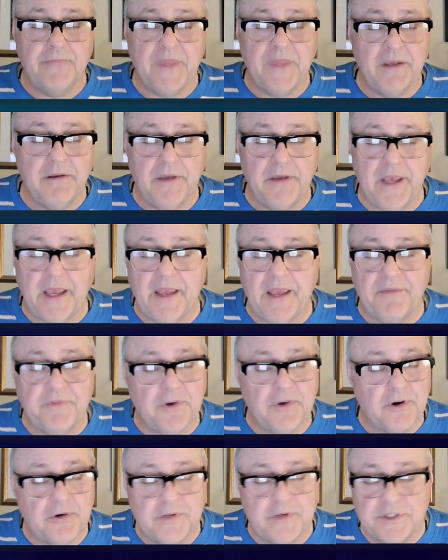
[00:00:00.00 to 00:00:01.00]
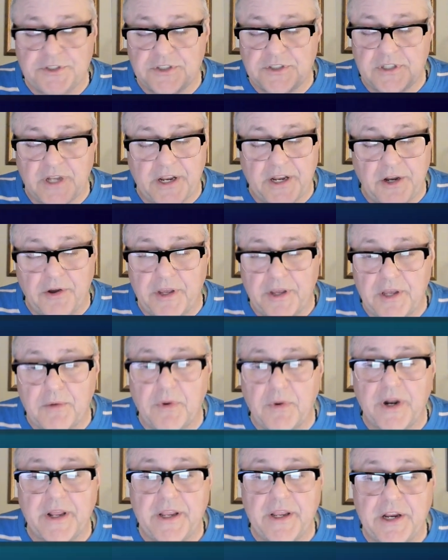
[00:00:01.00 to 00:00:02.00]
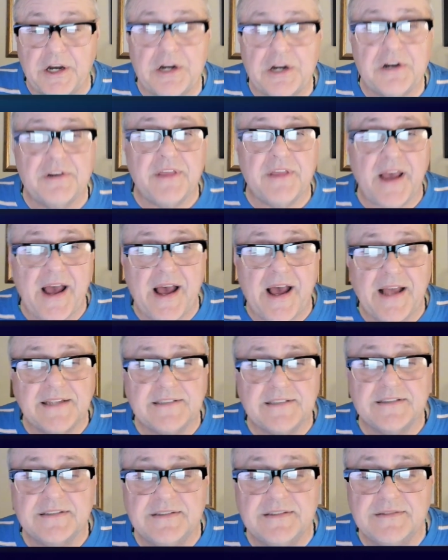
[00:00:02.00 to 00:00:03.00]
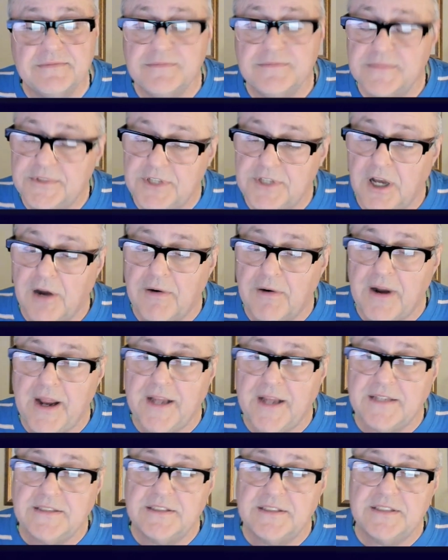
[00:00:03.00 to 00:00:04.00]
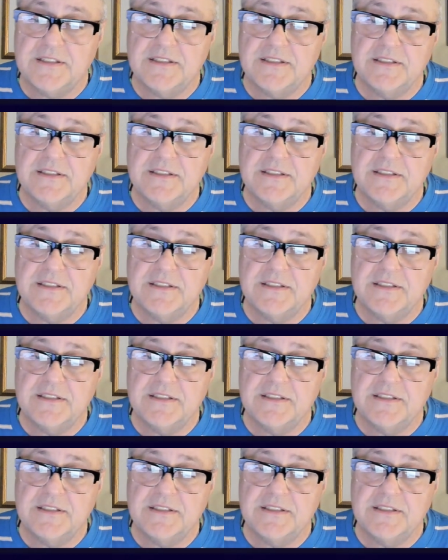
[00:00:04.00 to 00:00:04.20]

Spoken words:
Okay, if you're a Christian, I know you don't want to hear that. It's all right.